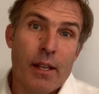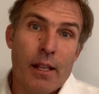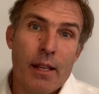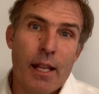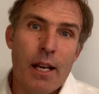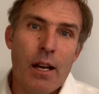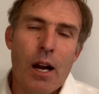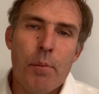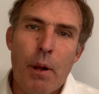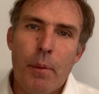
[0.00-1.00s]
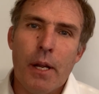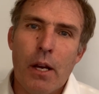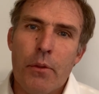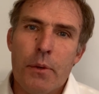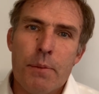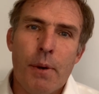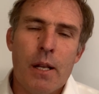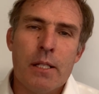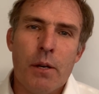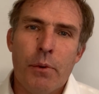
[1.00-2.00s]
Then our public health
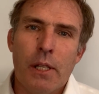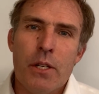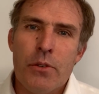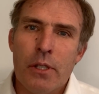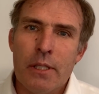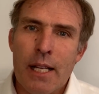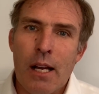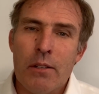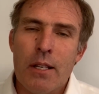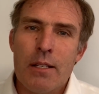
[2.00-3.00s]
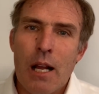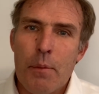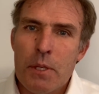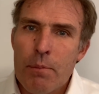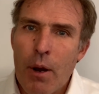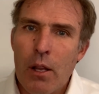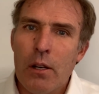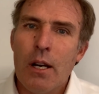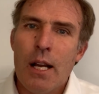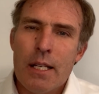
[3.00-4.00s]
response can really drill down to stop
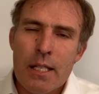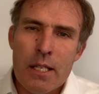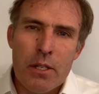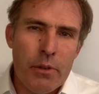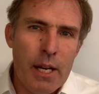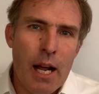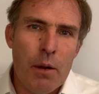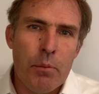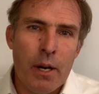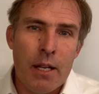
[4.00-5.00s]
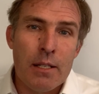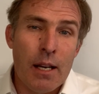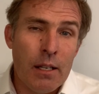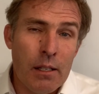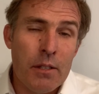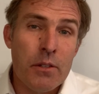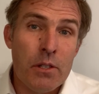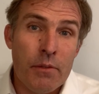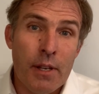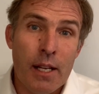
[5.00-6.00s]
smaller, discrete outbreaks and
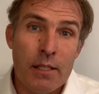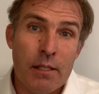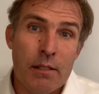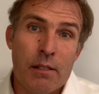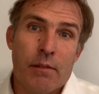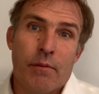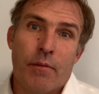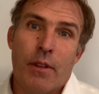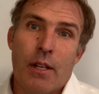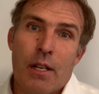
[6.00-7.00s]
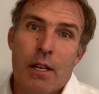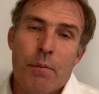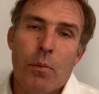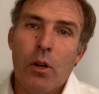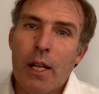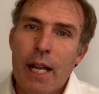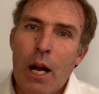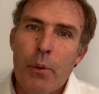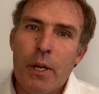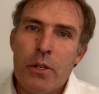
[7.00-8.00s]
clusters of cases more like
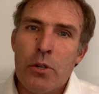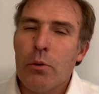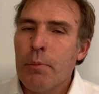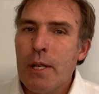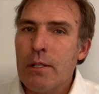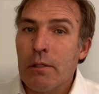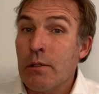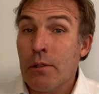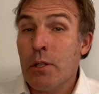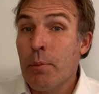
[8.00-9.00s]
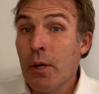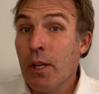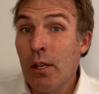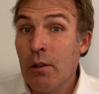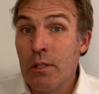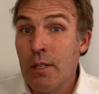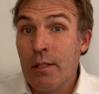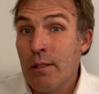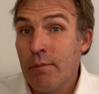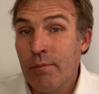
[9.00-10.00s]
how we control measles or tuberculosis.